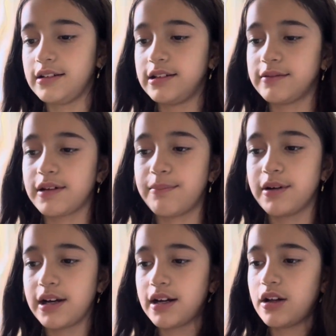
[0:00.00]
Okay, put
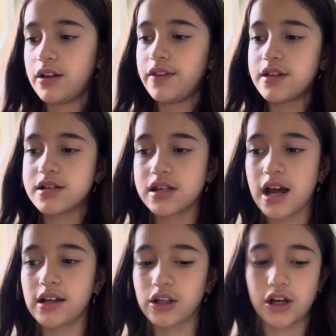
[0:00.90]
it on this
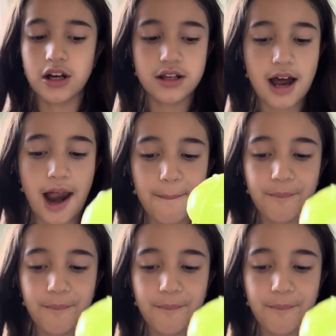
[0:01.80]
side, the good side.